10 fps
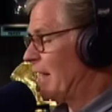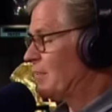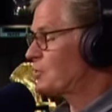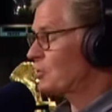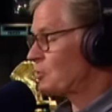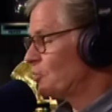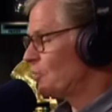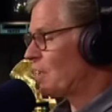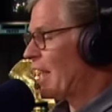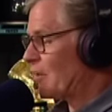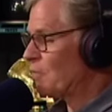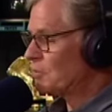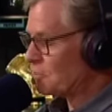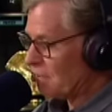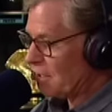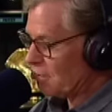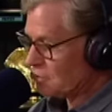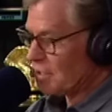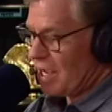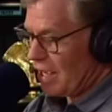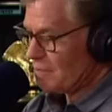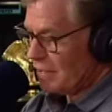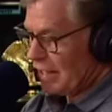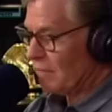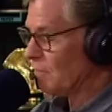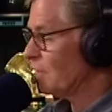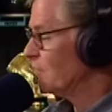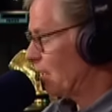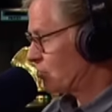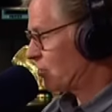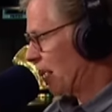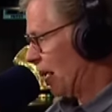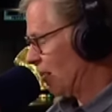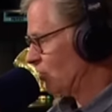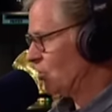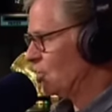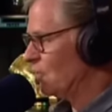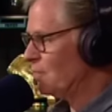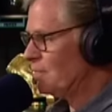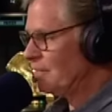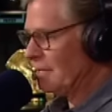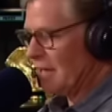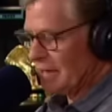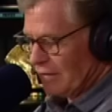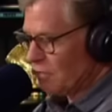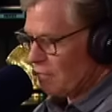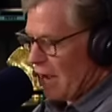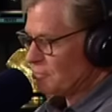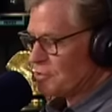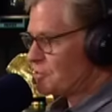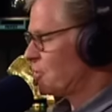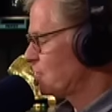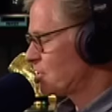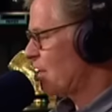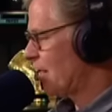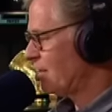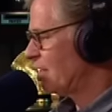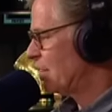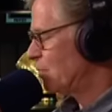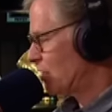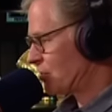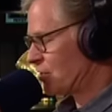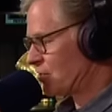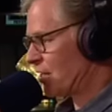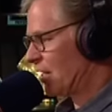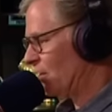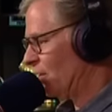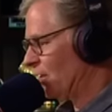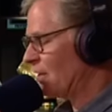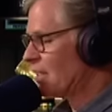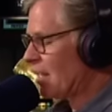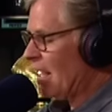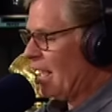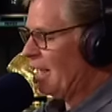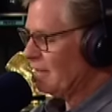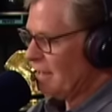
makes us look like we're doing our job and we're investigating you, even though Al Jazeera is not even in business any longer. I